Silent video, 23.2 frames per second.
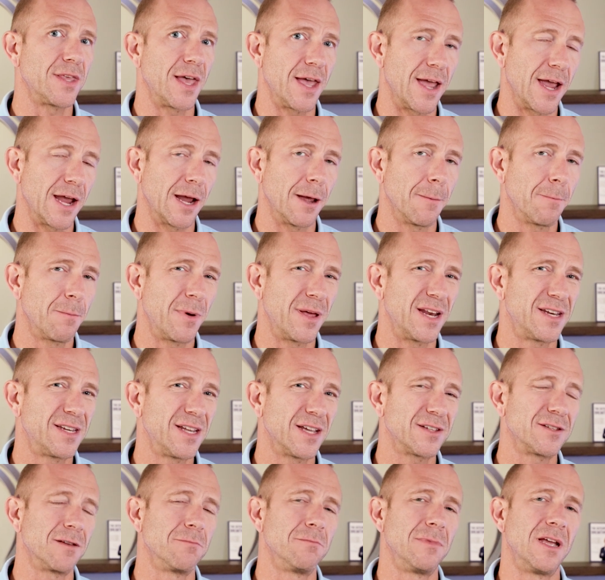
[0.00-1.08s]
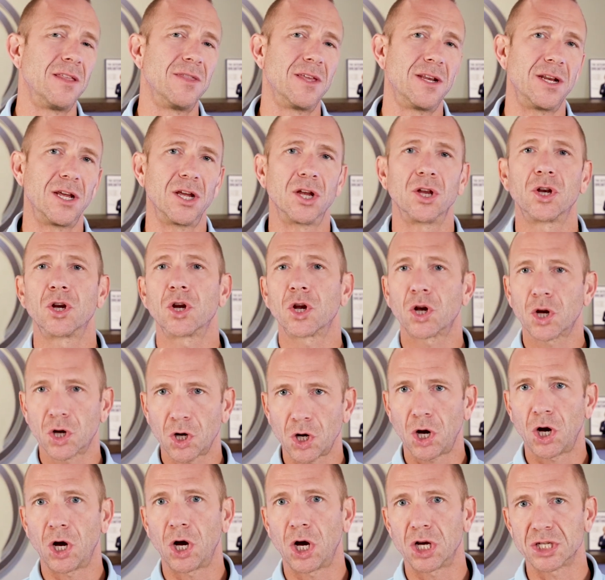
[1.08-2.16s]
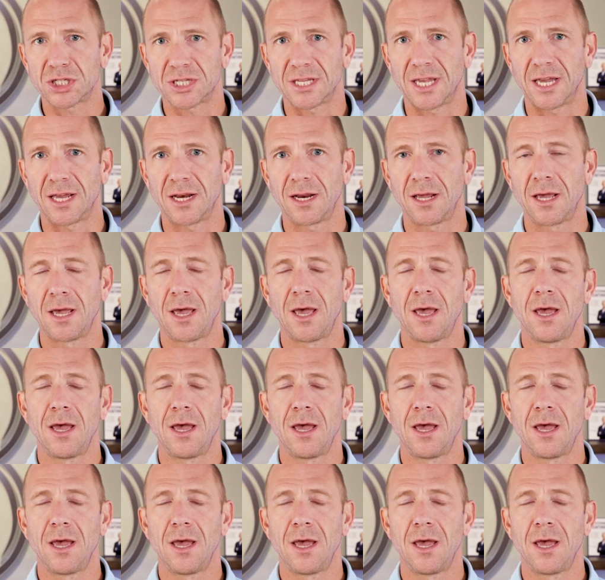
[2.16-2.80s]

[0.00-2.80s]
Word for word: thing, but it doesn't mean that it caused it.